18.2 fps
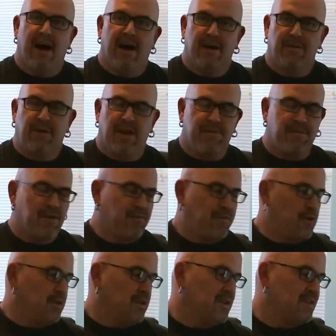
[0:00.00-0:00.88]
Give it a
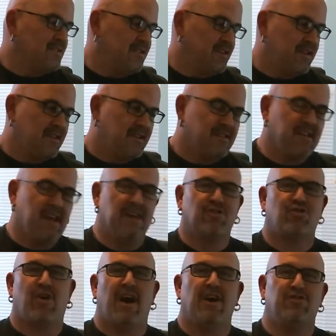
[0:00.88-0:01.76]
few listens and
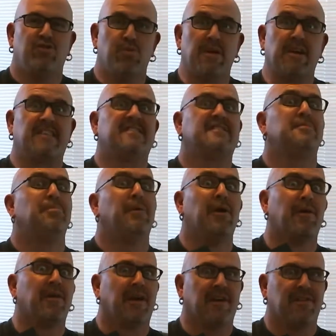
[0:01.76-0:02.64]
try to
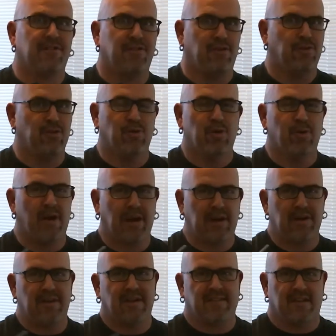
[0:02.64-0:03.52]
experience the Tool
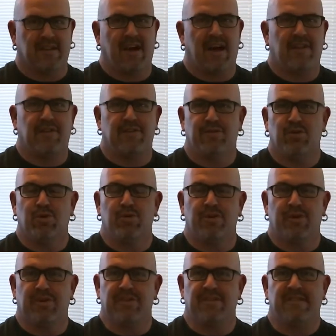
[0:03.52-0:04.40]
record, as a lot of the Tool
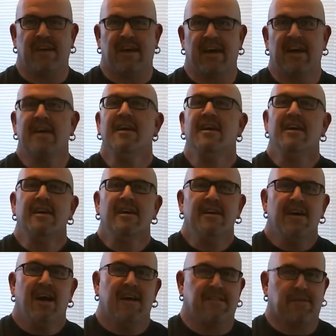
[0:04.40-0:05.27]
nerds say,
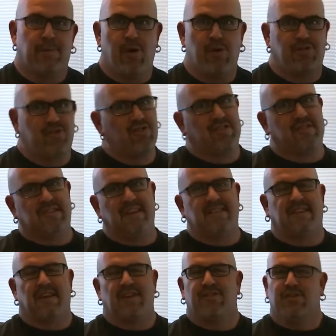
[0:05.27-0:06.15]
as opposed to just
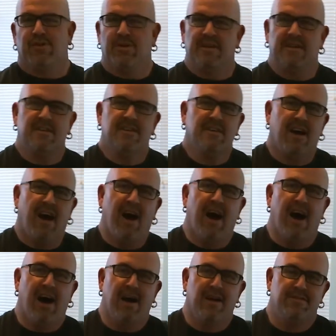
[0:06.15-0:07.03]
listening to it.
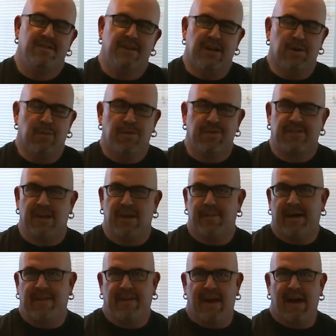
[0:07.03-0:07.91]
We'll see
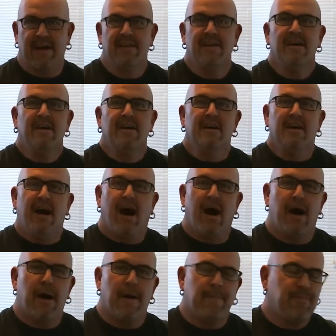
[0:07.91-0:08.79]
about that.
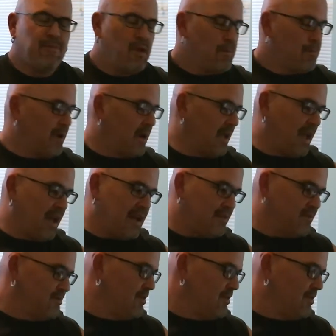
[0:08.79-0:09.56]
But again,